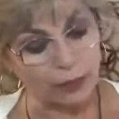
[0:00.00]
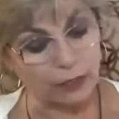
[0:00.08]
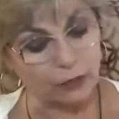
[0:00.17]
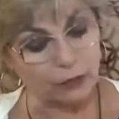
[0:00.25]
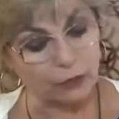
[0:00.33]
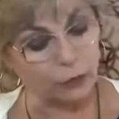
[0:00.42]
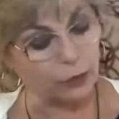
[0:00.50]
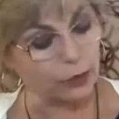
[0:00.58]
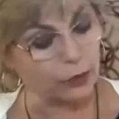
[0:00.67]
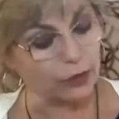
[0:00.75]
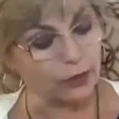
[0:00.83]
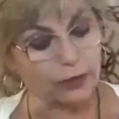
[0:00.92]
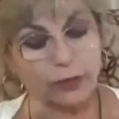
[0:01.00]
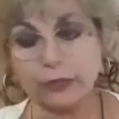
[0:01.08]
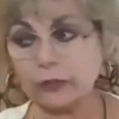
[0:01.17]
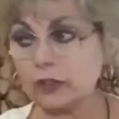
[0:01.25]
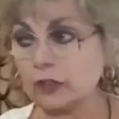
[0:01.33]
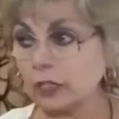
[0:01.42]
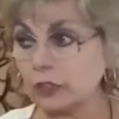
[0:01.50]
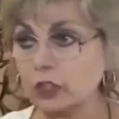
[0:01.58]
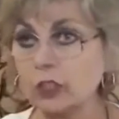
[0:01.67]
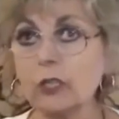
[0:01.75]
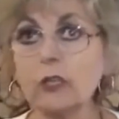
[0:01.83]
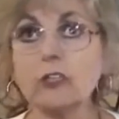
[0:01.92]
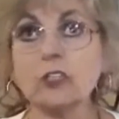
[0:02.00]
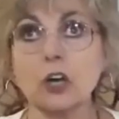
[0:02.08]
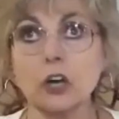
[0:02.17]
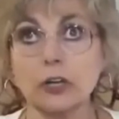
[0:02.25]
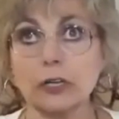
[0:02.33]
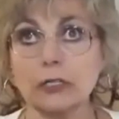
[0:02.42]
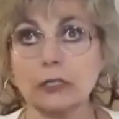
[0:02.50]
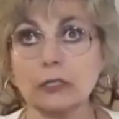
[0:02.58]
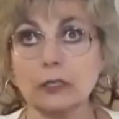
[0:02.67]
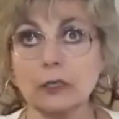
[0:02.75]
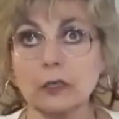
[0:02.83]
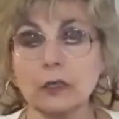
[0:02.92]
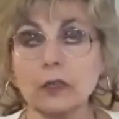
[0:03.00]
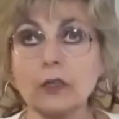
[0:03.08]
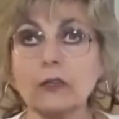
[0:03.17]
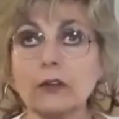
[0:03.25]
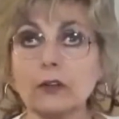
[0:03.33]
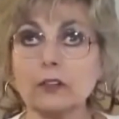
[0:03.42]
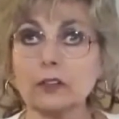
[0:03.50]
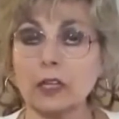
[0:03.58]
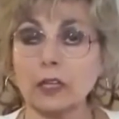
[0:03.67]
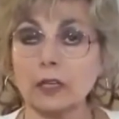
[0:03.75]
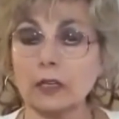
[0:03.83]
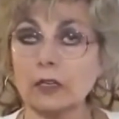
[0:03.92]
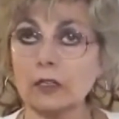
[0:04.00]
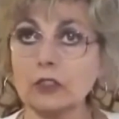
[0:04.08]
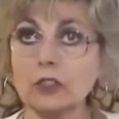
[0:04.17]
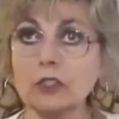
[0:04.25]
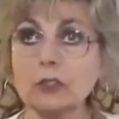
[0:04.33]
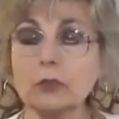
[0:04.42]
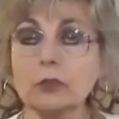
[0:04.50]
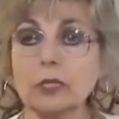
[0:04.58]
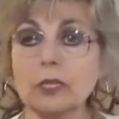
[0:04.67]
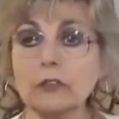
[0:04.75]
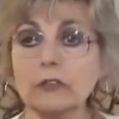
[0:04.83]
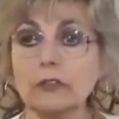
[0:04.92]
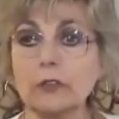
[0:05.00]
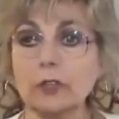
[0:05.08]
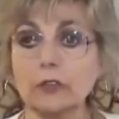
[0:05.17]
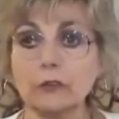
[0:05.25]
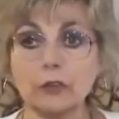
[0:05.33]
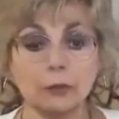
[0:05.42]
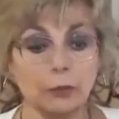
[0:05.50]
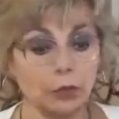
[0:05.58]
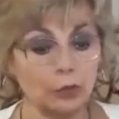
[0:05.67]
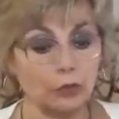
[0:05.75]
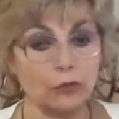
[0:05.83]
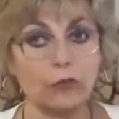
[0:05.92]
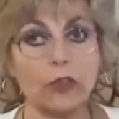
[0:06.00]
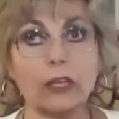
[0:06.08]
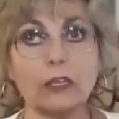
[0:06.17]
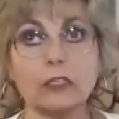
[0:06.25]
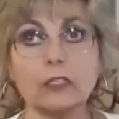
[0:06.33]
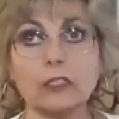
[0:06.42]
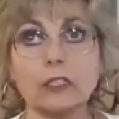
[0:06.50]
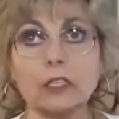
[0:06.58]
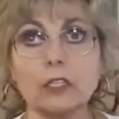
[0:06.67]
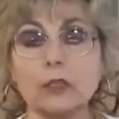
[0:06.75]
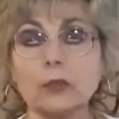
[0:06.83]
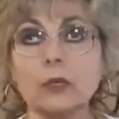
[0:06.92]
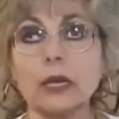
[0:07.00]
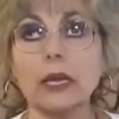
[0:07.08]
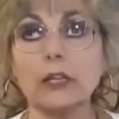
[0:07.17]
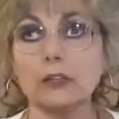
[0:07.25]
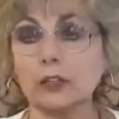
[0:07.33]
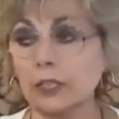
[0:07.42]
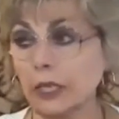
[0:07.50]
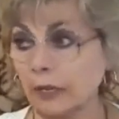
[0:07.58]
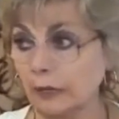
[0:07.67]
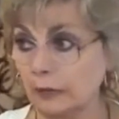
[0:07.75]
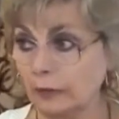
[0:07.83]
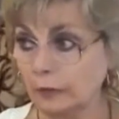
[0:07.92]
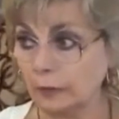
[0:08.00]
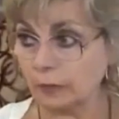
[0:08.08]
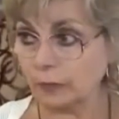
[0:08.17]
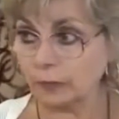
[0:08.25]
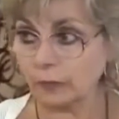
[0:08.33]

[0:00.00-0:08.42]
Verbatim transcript: deeply into buried and other such targets. They're saying in here, too, if you move, they can see you and you're dead.